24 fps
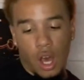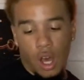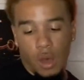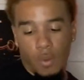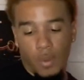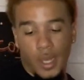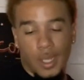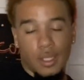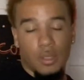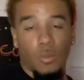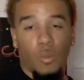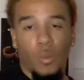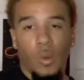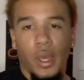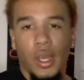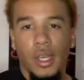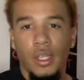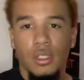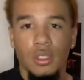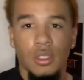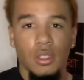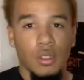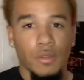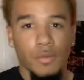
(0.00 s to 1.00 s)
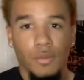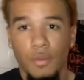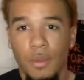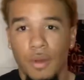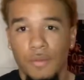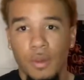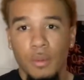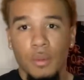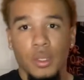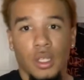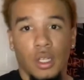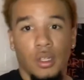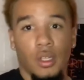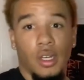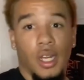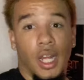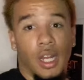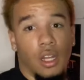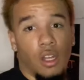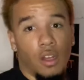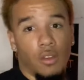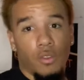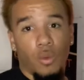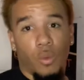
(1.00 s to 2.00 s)
We got some wigs. For my females out there, they
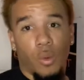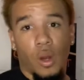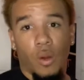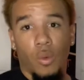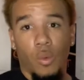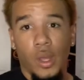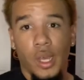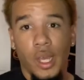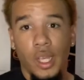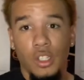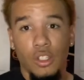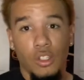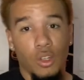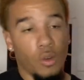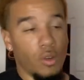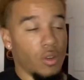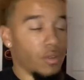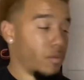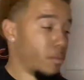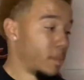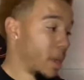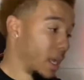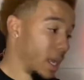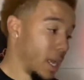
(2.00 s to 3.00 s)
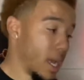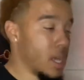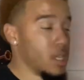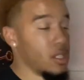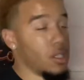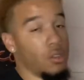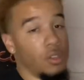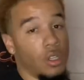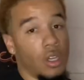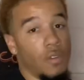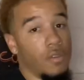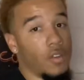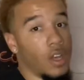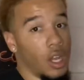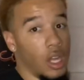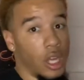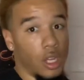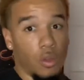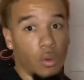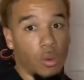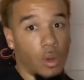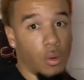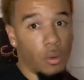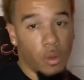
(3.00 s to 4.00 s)
love to wear wigs. You know, my guys out there, if y'all like
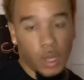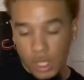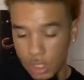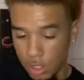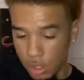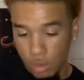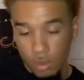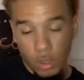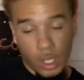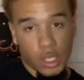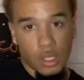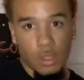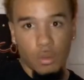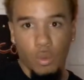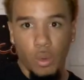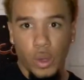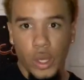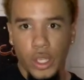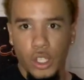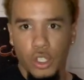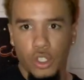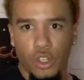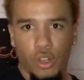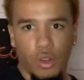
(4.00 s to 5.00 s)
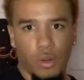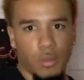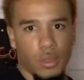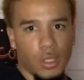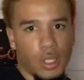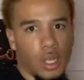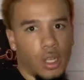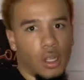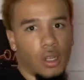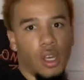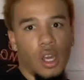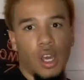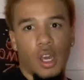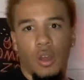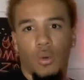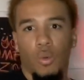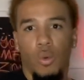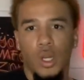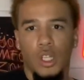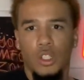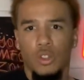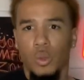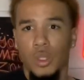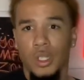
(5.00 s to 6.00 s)
to wear wigs too, get some wigs. You know what I'm saying?
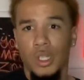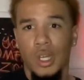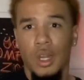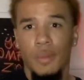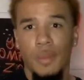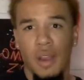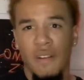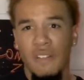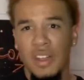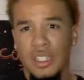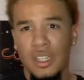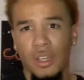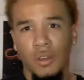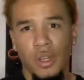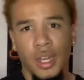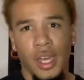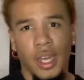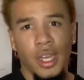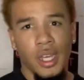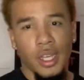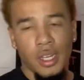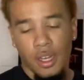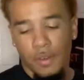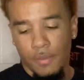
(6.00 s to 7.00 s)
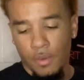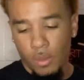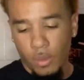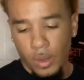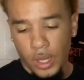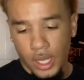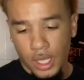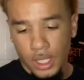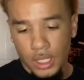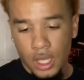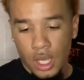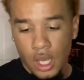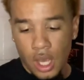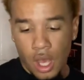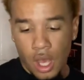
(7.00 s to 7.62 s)
Want to switch it up every single day? Get different wigs.